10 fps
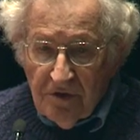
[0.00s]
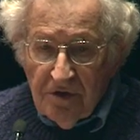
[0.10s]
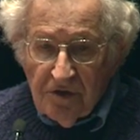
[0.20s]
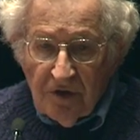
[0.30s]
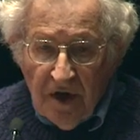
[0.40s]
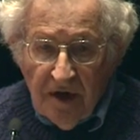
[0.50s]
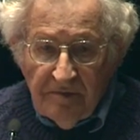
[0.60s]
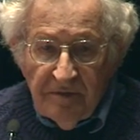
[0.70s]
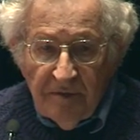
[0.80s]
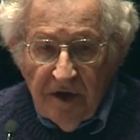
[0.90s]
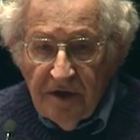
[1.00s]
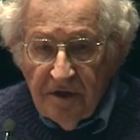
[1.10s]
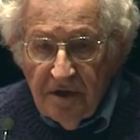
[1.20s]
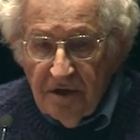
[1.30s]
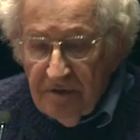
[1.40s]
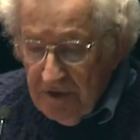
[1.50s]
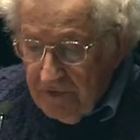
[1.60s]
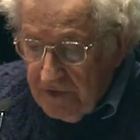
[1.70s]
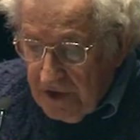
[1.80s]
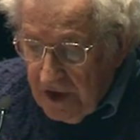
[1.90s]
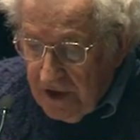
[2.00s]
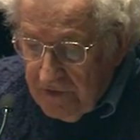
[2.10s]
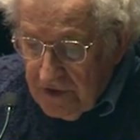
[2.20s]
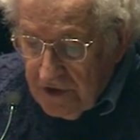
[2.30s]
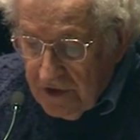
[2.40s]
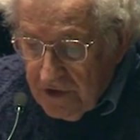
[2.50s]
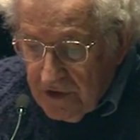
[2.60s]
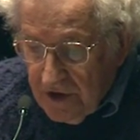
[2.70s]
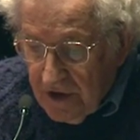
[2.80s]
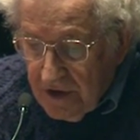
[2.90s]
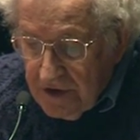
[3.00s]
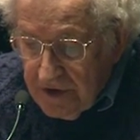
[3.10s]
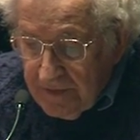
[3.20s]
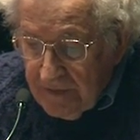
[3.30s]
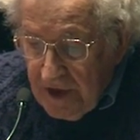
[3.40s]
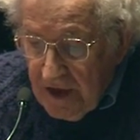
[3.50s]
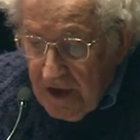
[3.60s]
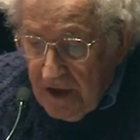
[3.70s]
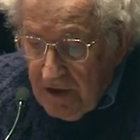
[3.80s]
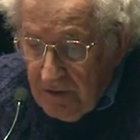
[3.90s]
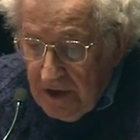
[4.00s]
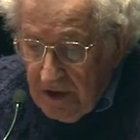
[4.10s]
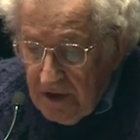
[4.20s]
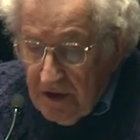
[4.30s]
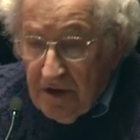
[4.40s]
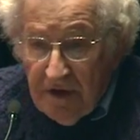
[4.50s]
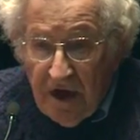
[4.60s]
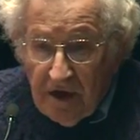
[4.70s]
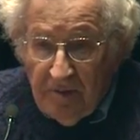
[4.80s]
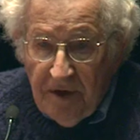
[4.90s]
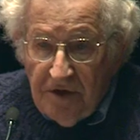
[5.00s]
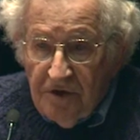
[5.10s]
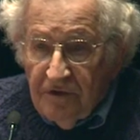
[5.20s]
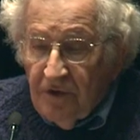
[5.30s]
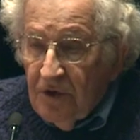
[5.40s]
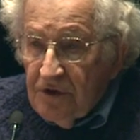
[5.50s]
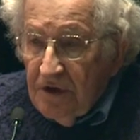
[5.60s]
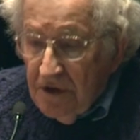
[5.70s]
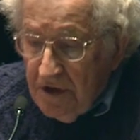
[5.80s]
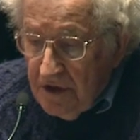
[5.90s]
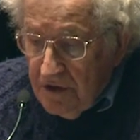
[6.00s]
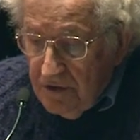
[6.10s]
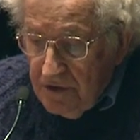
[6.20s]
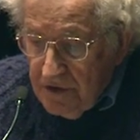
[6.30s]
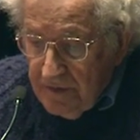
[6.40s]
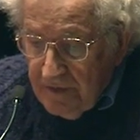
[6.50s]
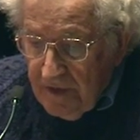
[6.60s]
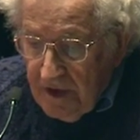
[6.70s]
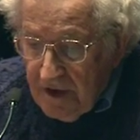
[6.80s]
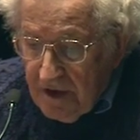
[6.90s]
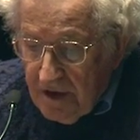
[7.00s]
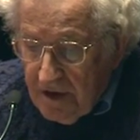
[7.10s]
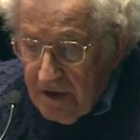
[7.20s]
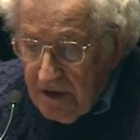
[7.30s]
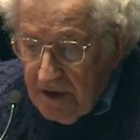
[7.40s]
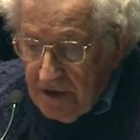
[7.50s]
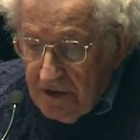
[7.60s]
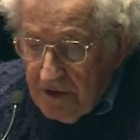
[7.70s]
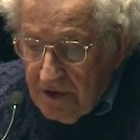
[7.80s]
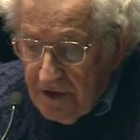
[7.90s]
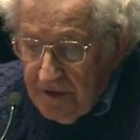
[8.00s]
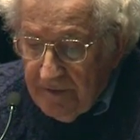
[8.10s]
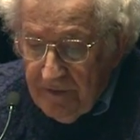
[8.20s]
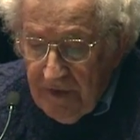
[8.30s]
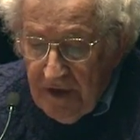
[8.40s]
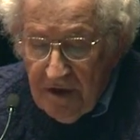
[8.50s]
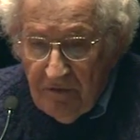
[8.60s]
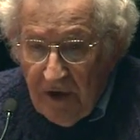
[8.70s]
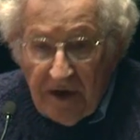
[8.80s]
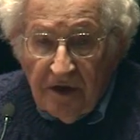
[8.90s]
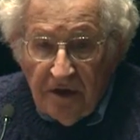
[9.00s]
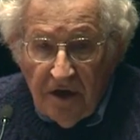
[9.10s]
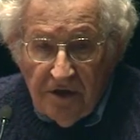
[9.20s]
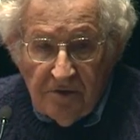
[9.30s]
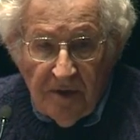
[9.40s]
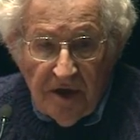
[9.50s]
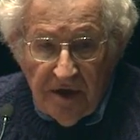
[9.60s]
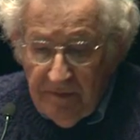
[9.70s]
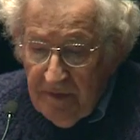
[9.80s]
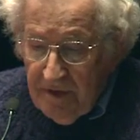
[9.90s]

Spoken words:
described by the high official in charge. Well, the occupation, of course, continues. That's recognized by